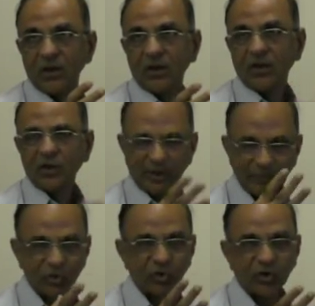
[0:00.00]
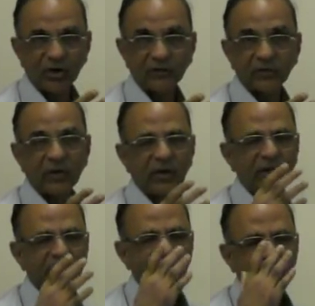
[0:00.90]
uh, or hemothorax
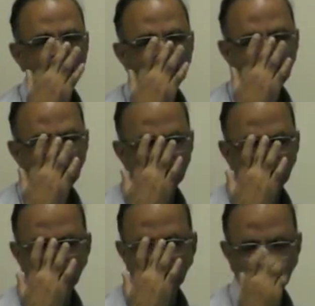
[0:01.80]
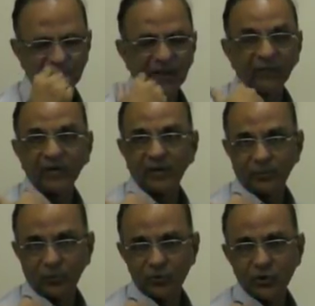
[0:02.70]
in a trans-subclavian
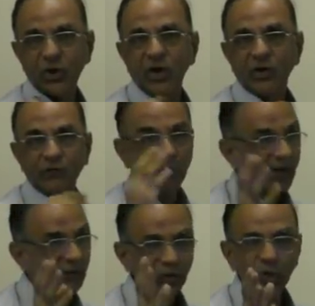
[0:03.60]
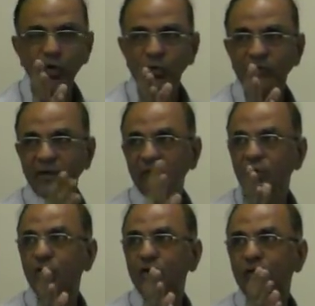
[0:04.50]
approach. Where you look, where will
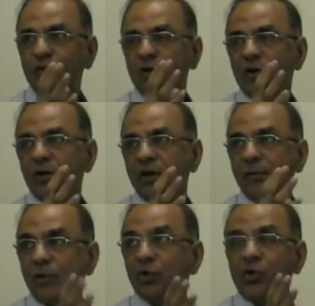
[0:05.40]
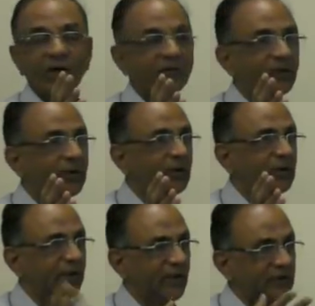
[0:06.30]
you look for uh, hemothorax in a,
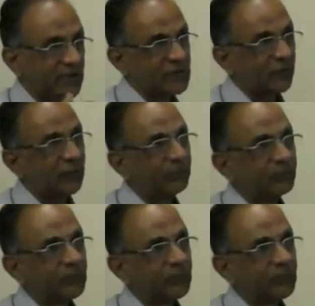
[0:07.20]
in a chest film?